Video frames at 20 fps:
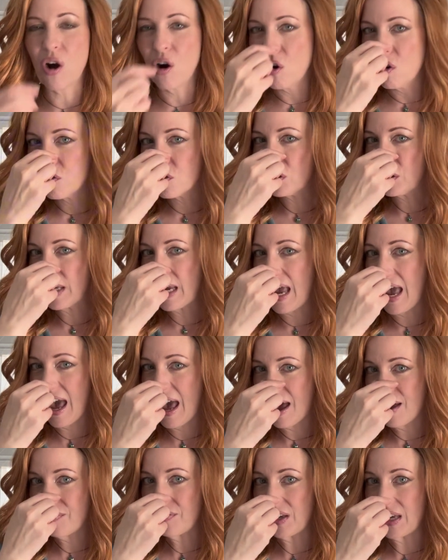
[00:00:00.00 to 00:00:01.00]
overly
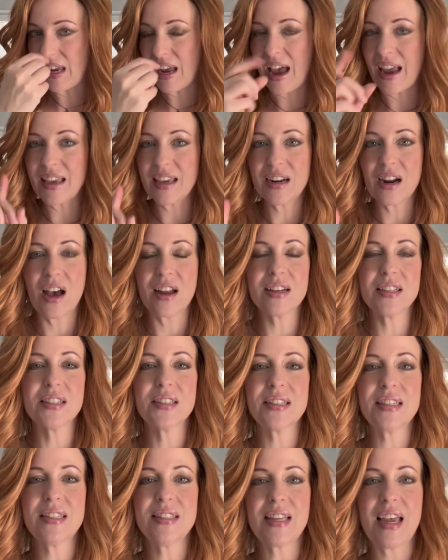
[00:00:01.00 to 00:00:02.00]
heavy. I can
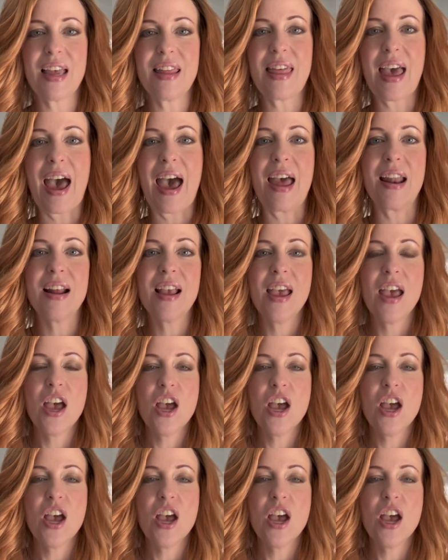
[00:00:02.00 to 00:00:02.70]
honestly say that.